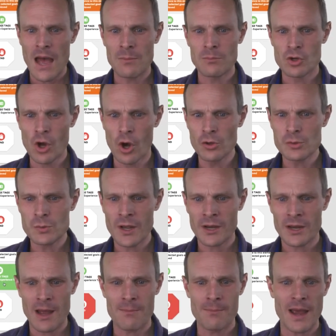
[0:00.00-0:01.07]
Goals we're
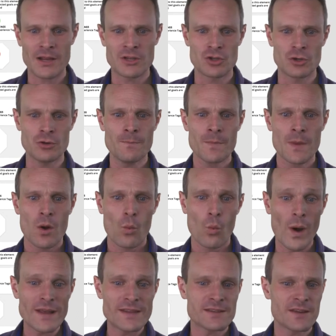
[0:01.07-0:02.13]
going to come back to.
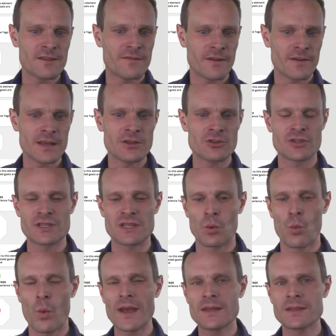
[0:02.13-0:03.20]
Waits are very
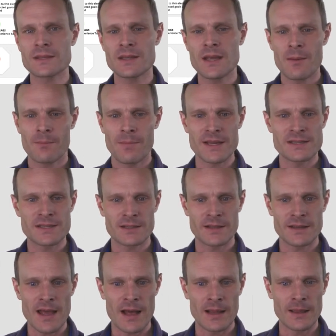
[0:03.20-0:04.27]
interesting. Waits
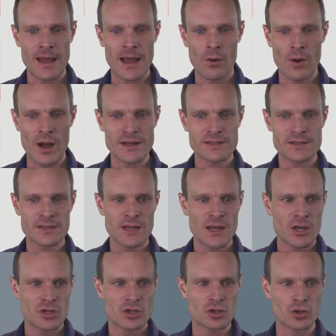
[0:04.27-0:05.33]
basically allow us
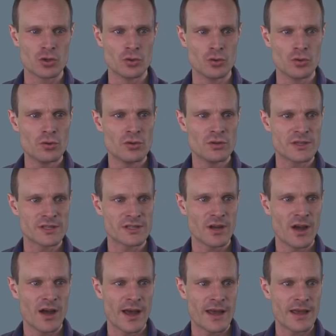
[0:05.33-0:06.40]
to
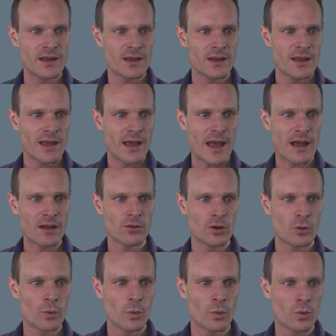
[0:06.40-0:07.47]
decide how
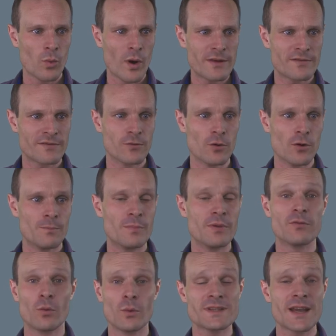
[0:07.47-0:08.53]
long we want to wait for
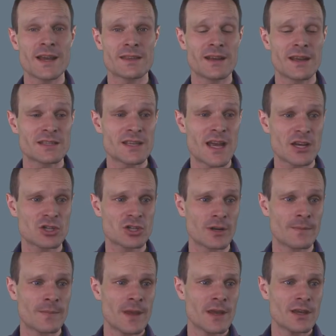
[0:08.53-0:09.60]
before we take the next
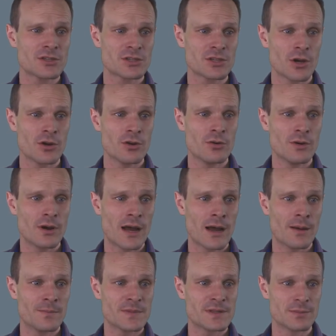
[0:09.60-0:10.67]
action. So
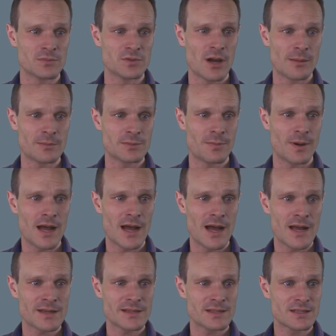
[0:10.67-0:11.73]
some time to
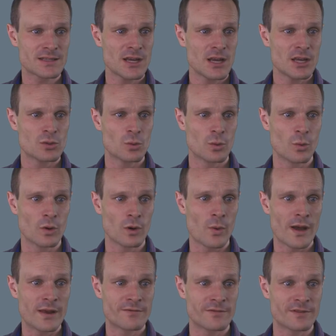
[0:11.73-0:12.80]
pass. Do we want to
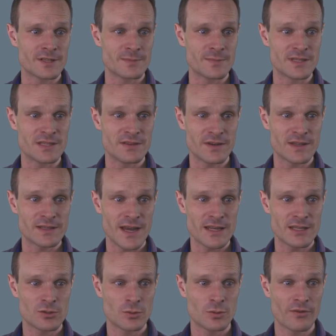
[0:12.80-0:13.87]
wait for a specific
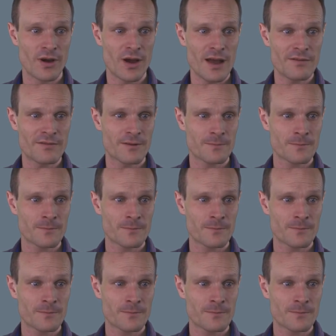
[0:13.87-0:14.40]
date to arrive?